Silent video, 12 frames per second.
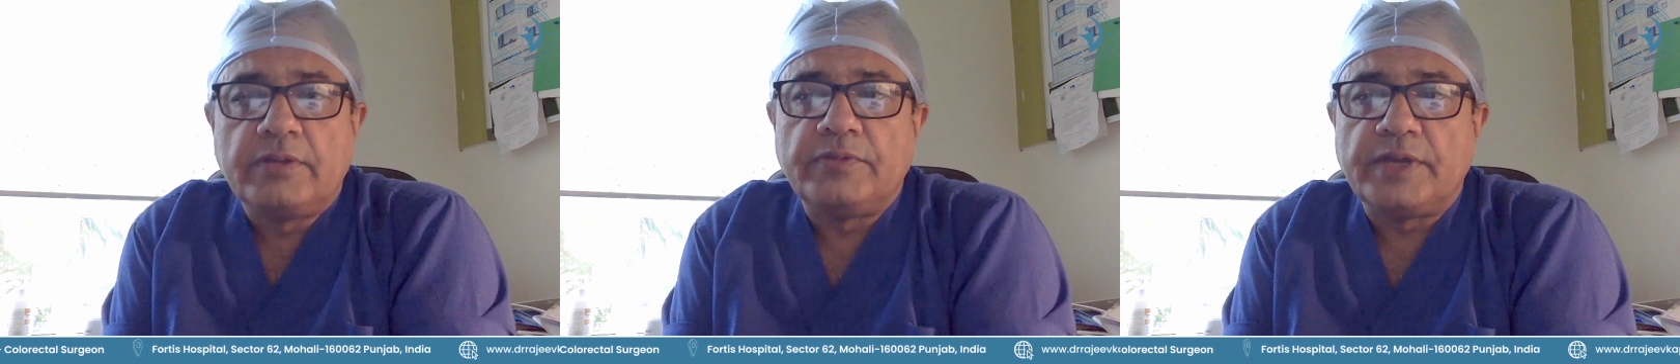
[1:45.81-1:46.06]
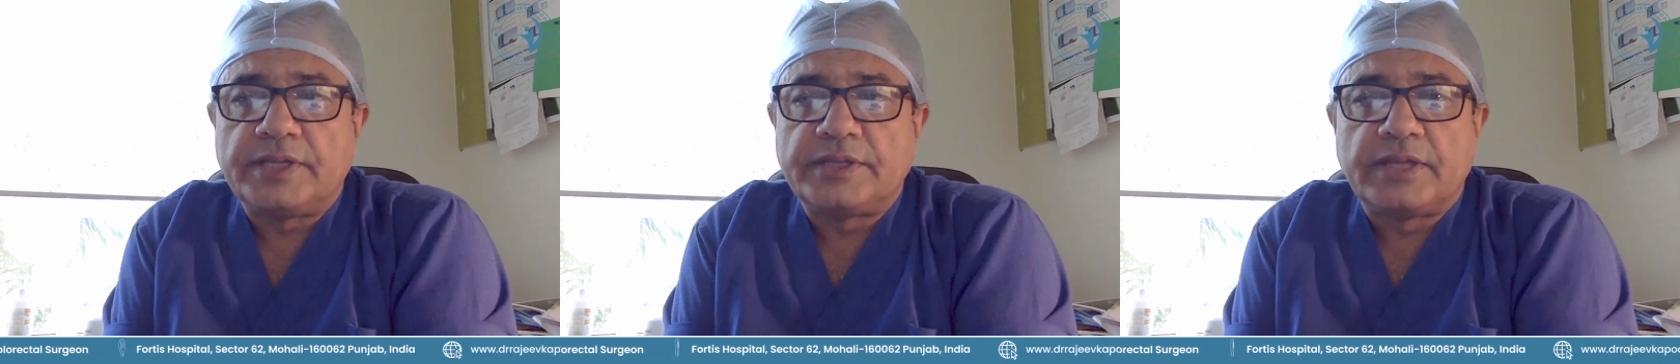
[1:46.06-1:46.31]

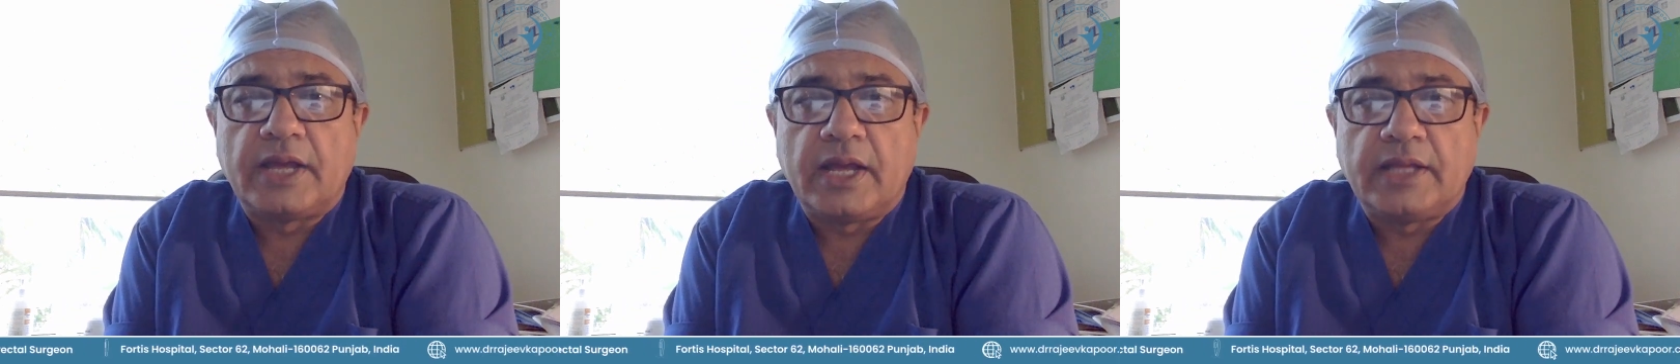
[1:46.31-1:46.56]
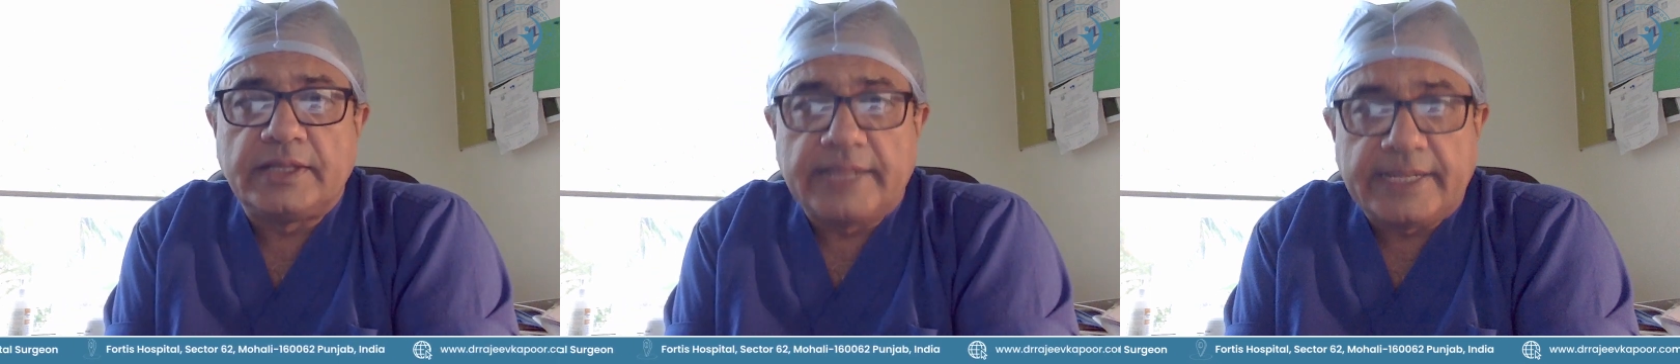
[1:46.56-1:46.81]
with
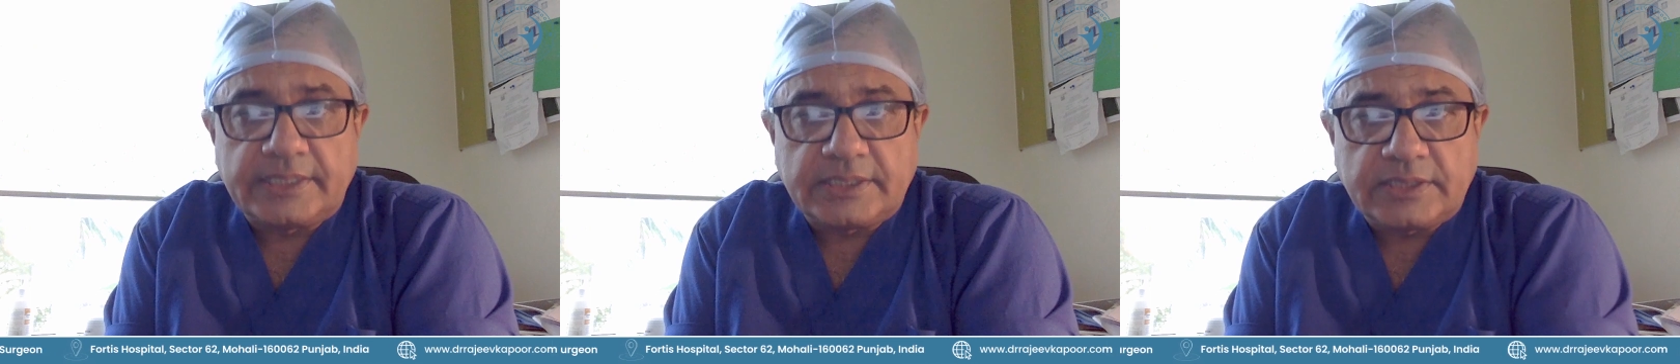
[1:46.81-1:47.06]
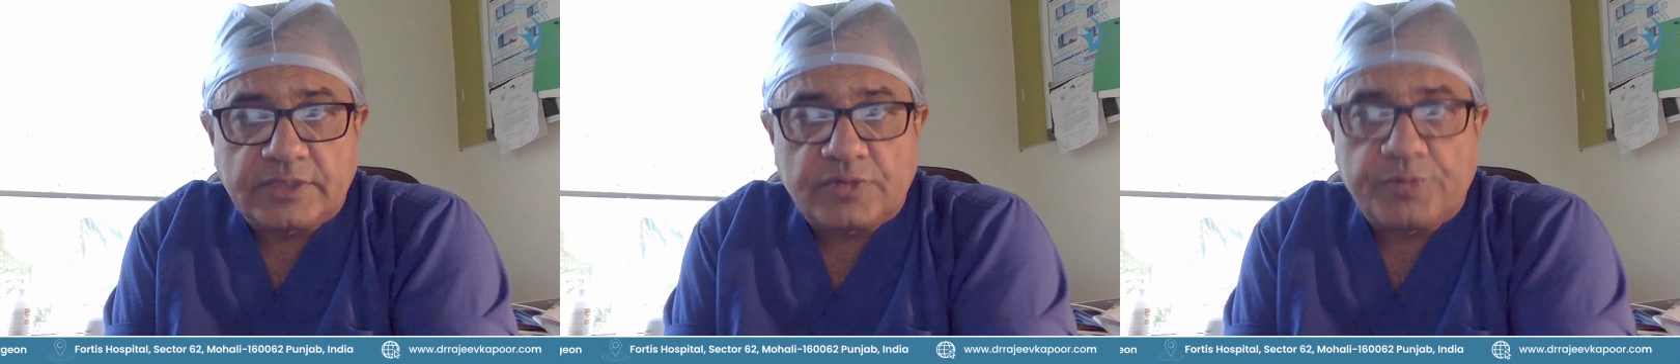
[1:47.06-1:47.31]
the
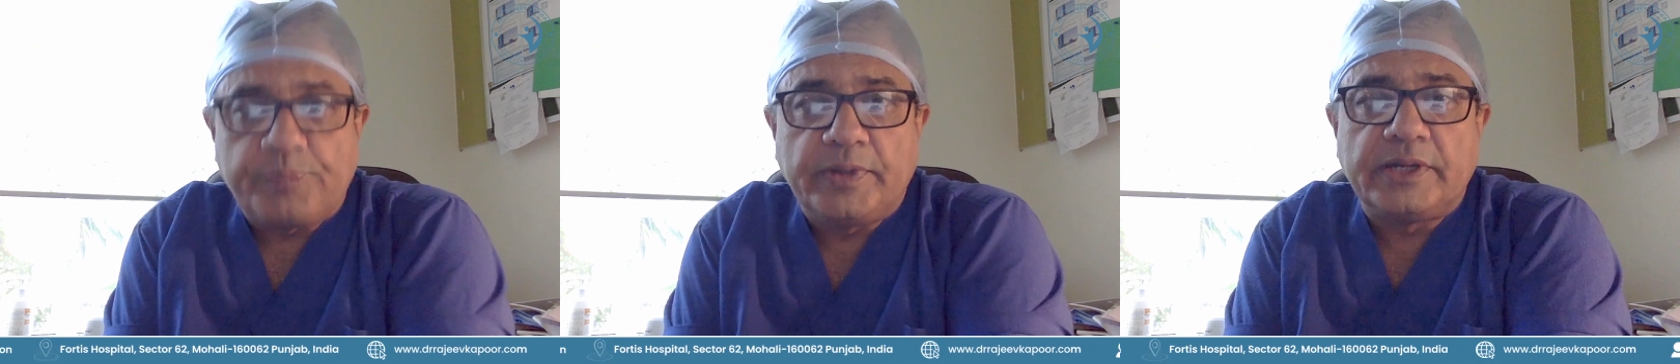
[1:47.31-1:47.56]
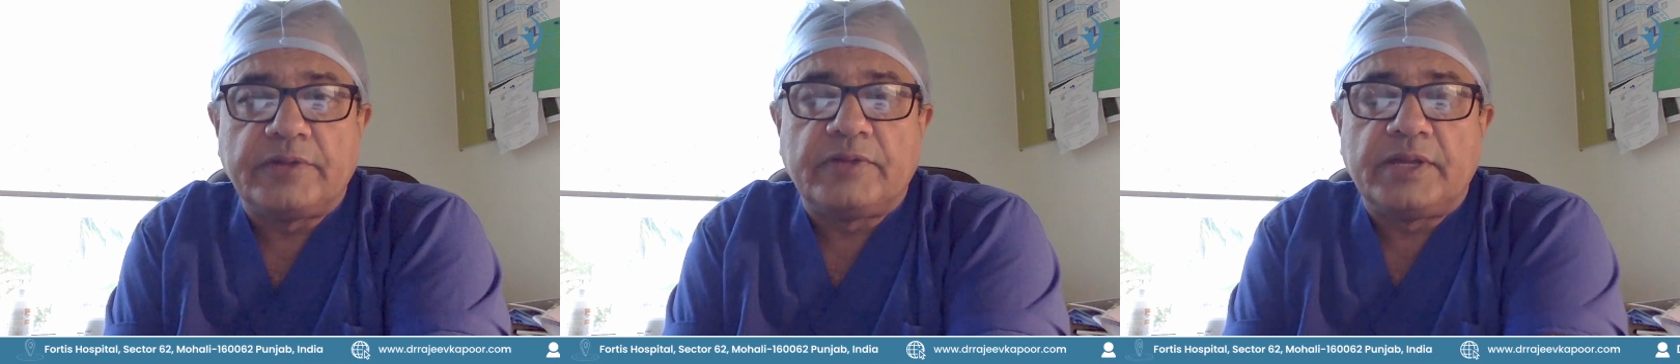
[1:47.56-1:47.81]
latest
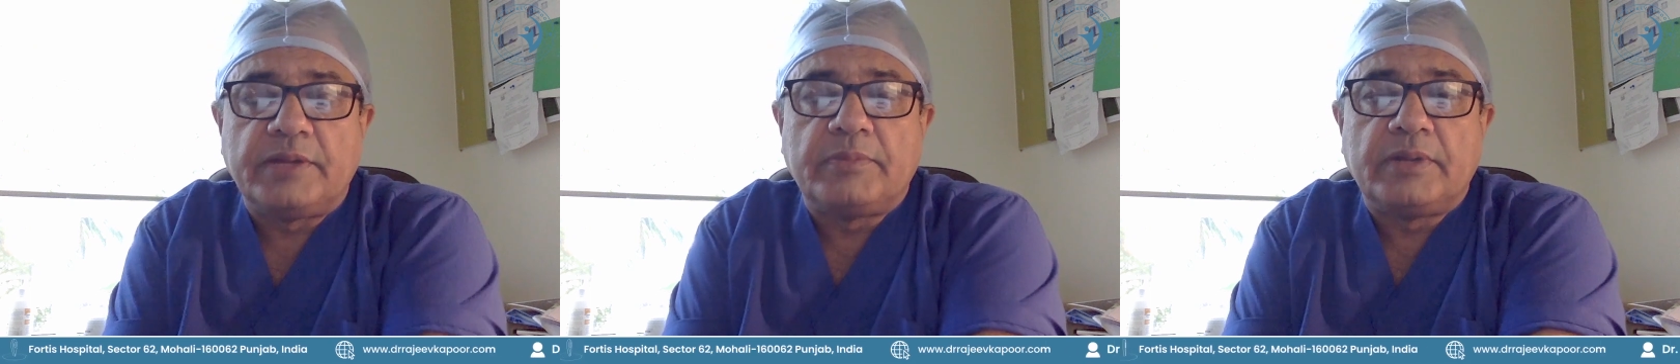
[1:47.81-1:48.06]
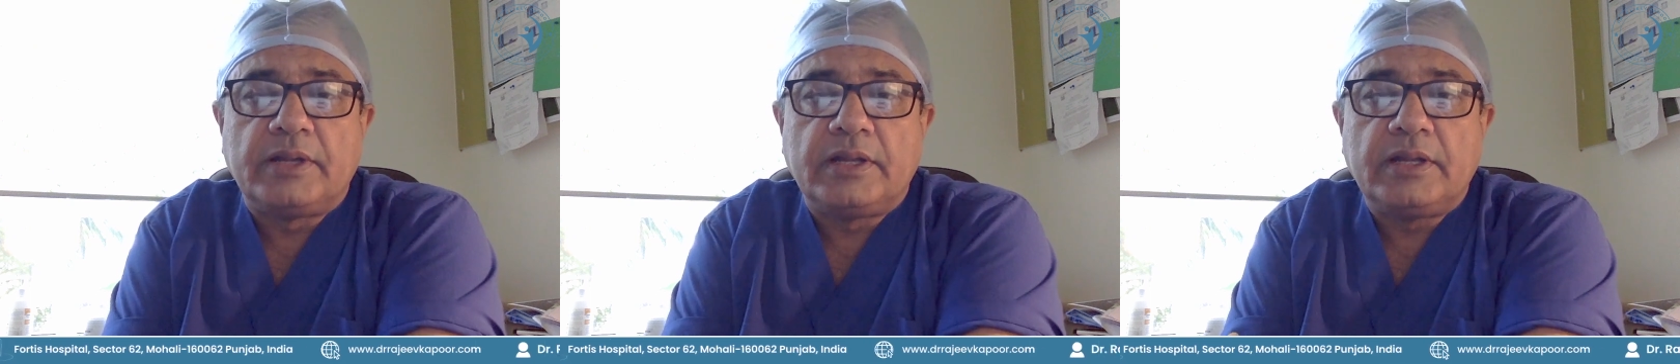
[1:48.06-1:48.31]
equipment
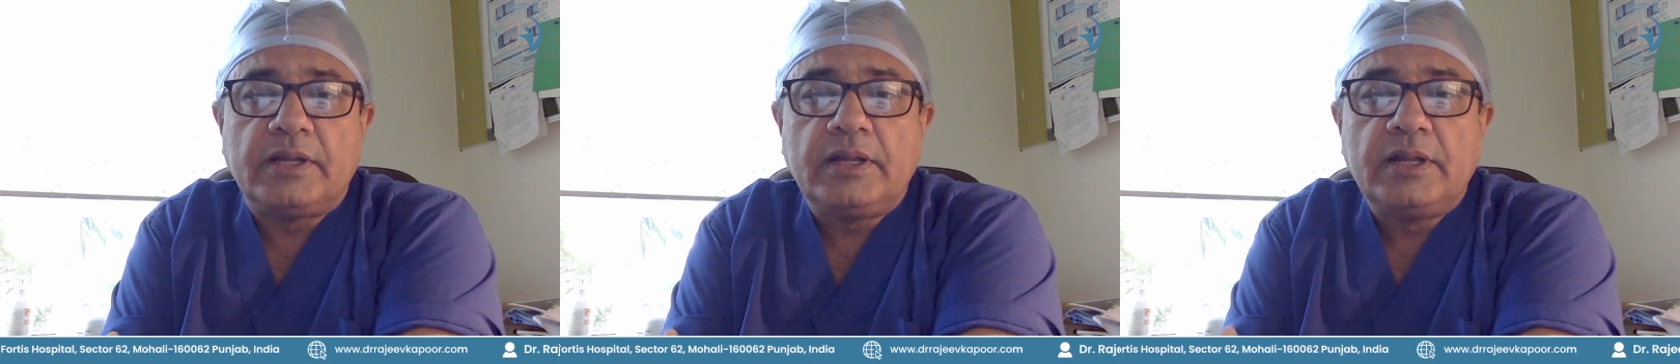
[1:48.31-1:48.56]
available,